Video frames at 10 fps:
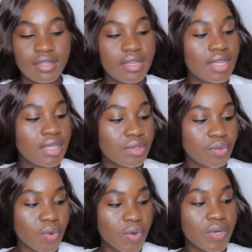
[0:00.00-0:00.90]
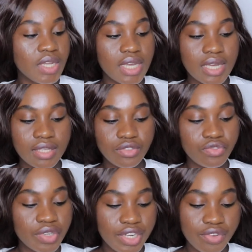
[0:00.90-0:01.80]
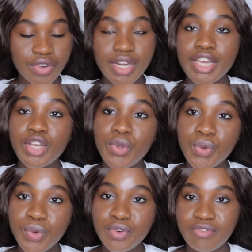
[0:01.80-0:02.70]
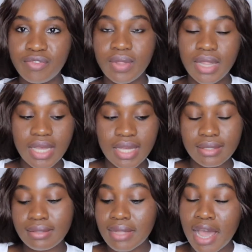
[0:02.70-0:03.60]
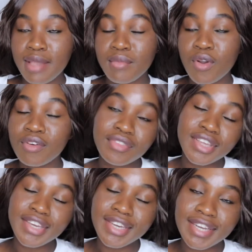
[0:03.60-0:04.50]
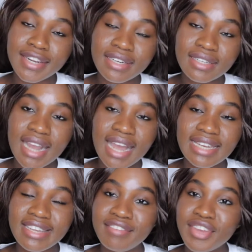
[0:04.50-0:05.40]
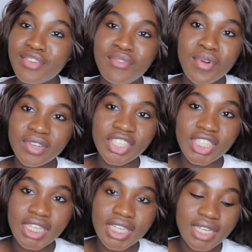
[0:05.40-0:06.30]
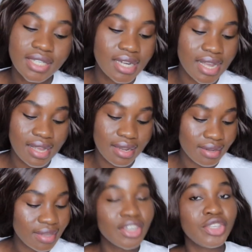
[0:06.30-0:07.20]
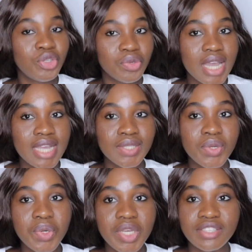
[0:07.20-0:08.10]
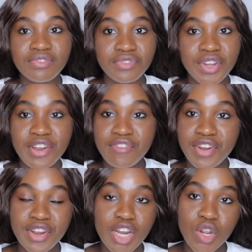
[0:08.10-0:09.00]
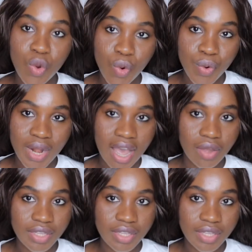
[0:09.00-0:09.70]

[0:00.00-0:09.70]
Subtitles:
this one is really good for this time of the year. I live in Russia, and you guys know it's very cold out